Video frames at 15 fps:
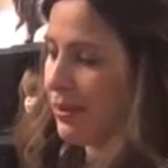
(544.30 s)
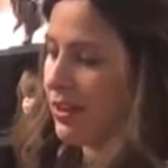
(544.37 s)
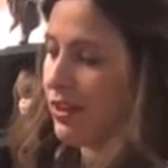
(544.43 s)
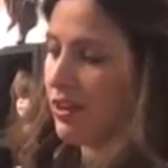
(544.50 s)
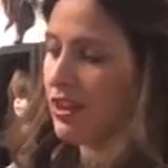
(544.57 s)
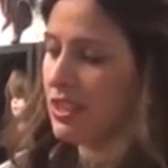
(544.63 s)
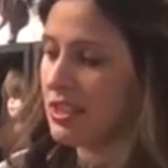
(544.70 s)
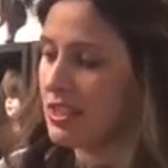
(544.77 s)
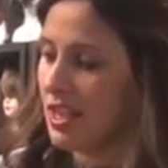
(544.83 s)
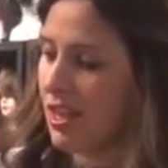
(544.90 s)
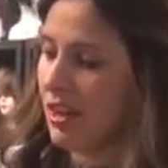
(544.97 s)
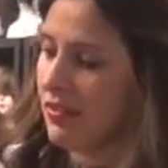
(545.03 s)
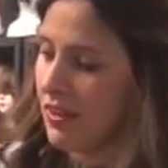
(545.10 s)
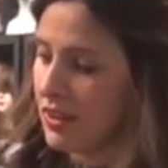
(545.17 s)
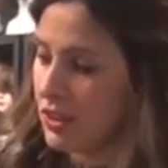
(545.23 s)
it
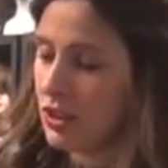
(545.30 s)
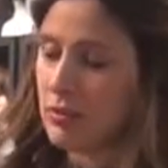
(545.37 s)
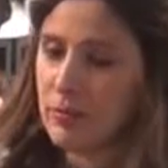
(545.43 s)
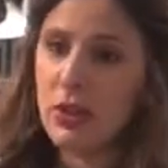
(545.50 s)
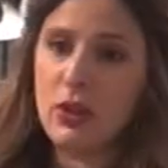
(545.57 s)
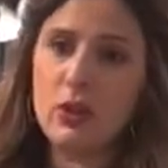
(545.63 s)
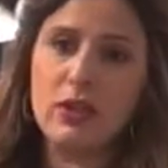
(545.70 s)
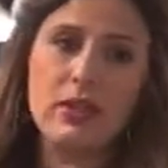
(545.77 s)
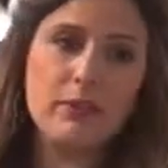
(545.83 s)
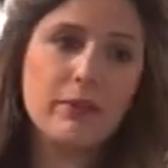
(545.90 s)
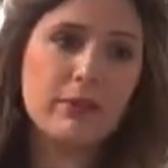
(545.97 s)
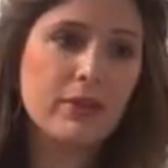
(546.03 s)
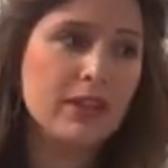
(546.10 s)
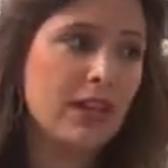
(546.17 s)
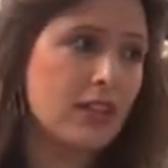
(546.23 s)
yourself, and just blow it.
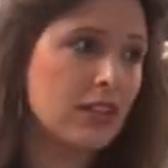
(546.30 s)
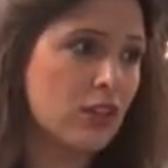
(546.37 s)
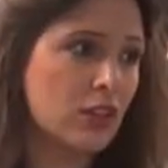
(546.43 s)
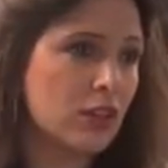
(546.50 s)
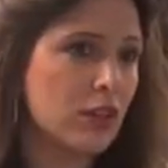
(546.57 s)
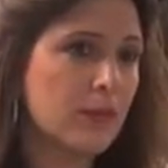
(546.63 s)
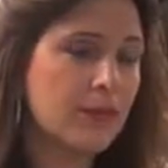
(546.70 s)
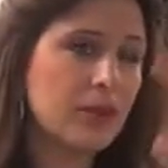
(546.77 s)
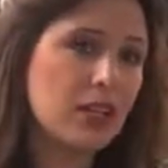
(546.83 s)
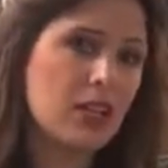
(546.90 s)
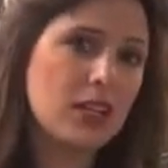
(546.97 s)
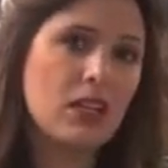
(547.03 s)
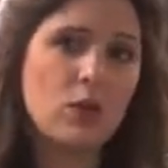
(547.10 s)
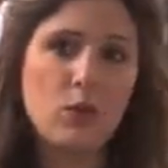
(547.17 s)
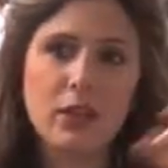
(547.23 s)
Pretend you're
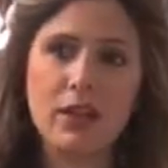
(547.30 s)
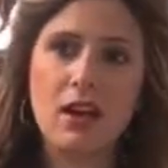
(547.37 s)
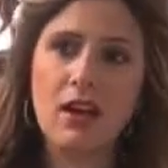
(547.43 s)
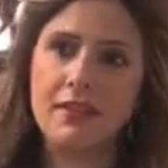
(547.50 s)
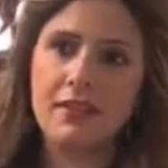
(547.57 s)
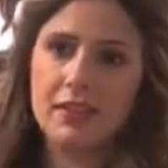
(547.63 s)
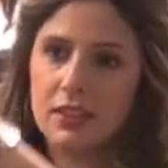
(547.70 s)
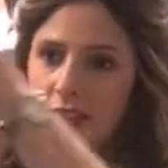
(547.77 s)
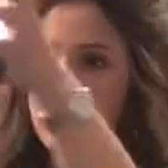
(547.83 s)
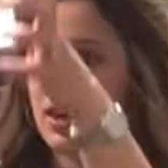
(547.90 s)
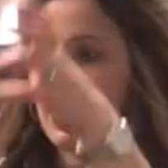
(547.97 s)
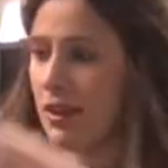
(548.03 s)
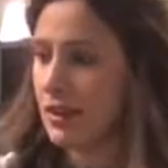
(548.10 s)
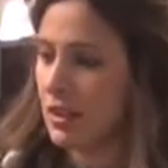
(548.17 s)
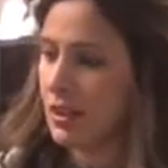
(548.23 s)
putting in a wig oven.
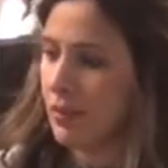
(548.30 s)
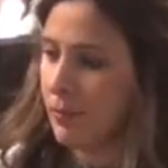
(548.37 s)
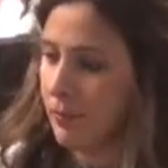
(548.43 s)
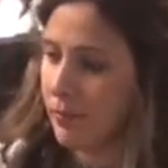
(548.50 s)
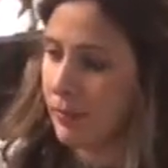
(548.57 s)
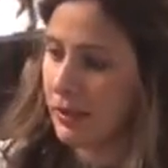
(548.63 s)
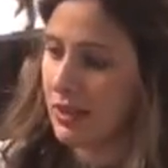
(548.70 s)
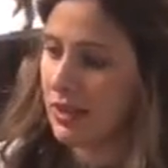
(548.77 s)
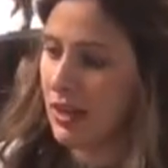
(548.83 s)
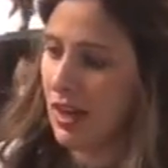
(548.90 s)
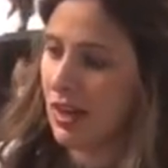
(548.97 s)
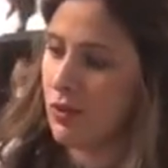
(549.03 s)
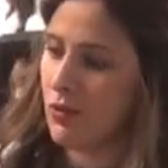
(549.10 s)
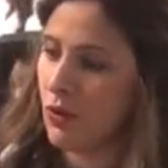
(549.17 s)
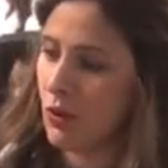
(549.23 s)
Yeah, you're gonna put it on a